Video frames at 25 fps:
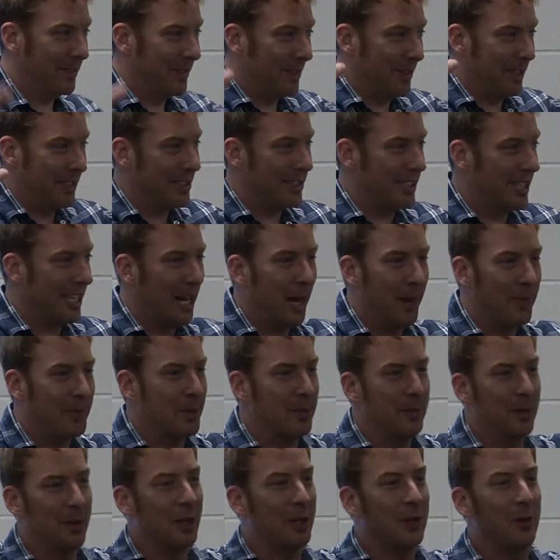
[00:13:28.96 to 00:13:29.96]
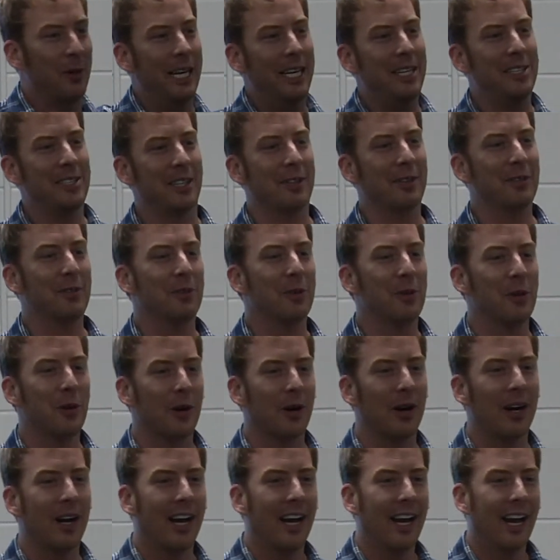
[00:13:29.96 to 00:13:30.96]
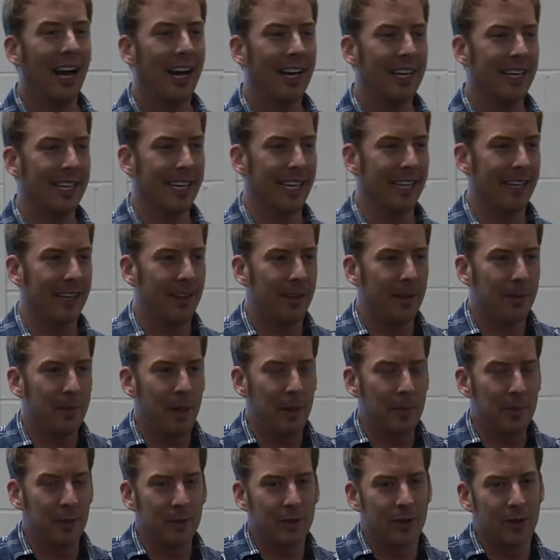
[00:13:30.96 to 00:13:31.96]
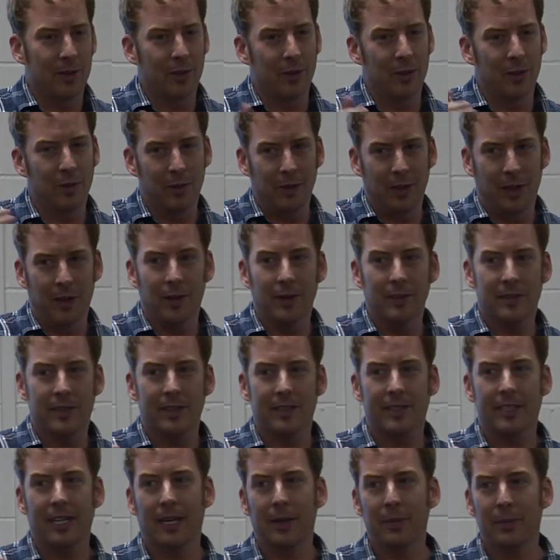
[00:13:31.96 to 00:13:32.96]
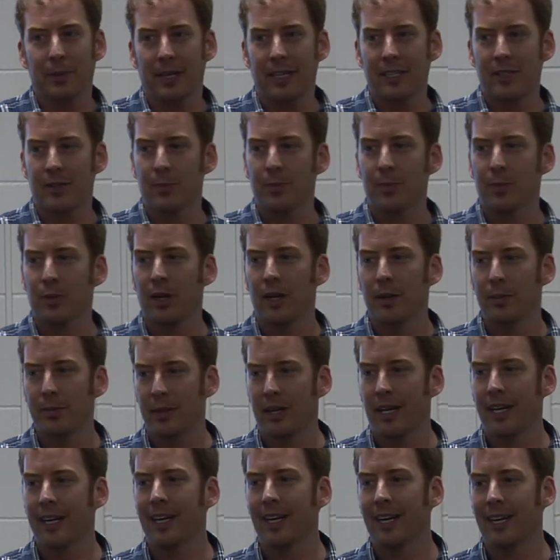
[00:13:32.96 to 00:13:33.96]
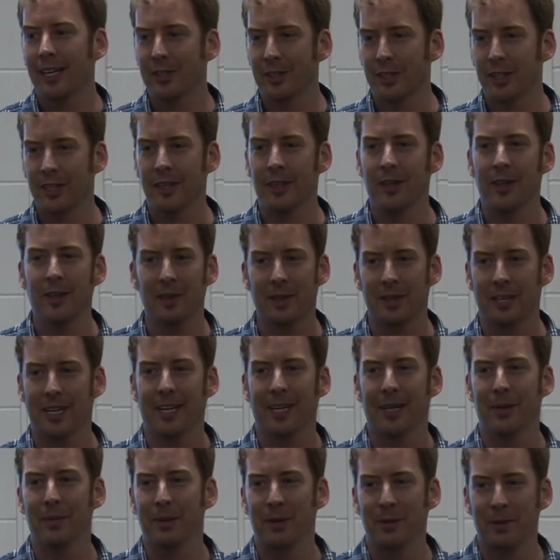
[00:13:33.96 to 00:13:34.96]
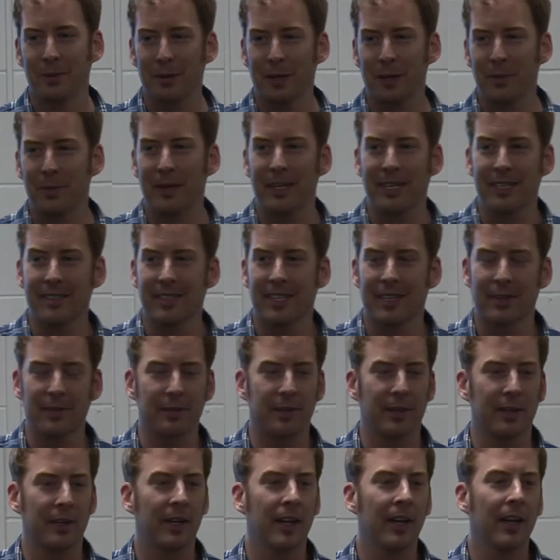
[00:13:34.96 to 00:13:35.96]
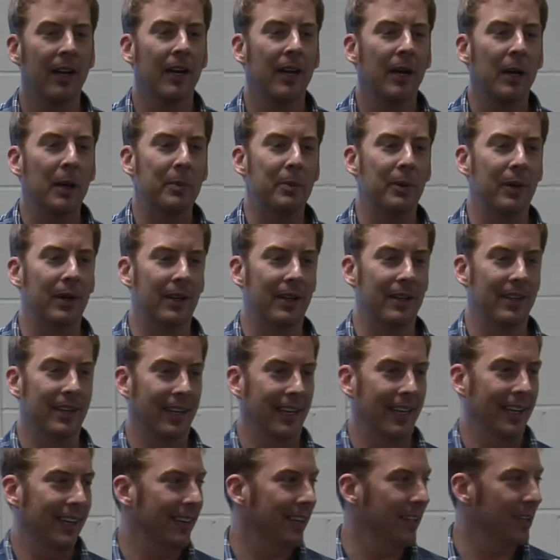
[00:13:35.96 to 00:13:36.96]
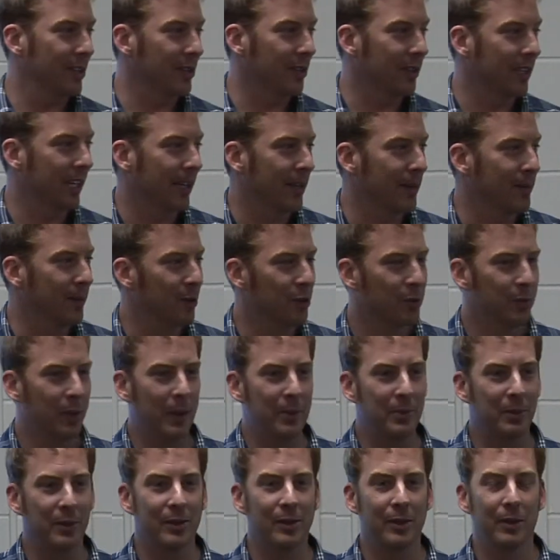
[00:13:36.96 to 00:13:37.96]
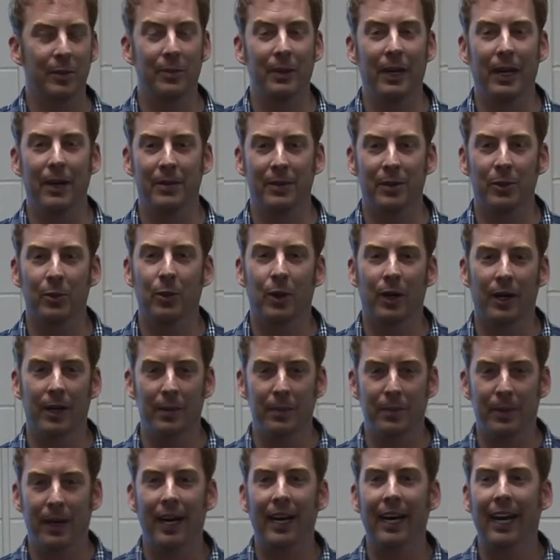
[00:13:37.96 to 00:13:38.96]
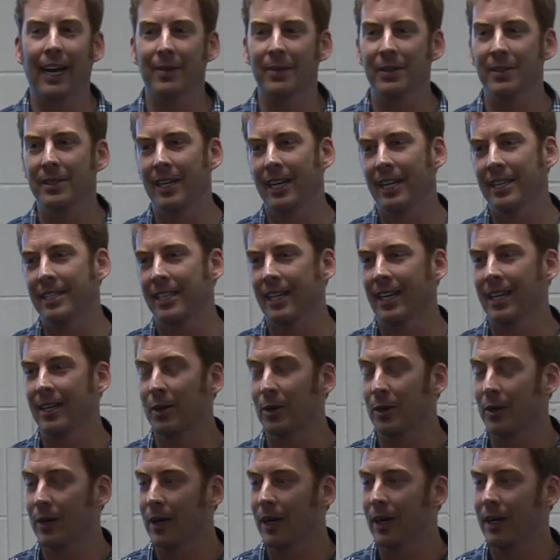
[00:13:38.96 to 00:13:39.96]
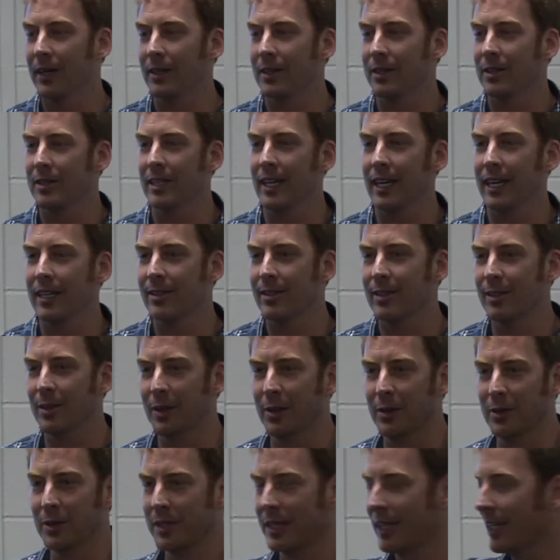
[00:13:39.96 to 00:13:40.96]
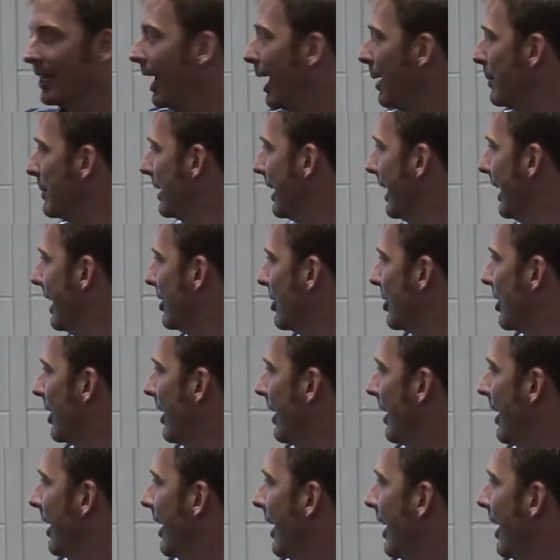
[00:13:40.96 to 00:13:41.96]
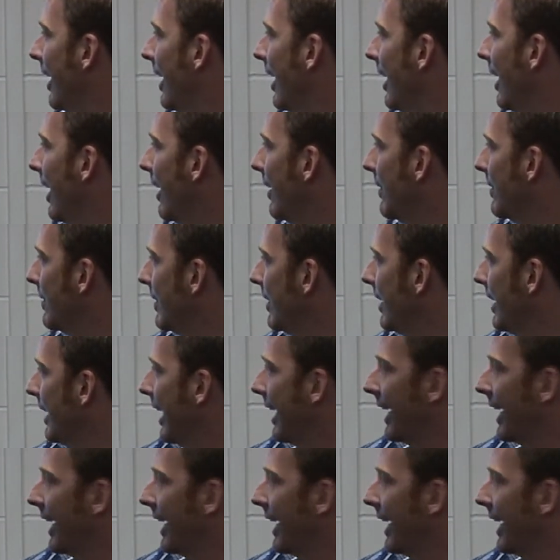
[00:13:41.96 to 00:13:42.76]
this is the optimal equation for how to get people to, it's the second place blind auction. You can look that up on Wikipedia. It's kind of fun. But this will get the most people to be able to want to buy advertising on your site. So it was the combination of the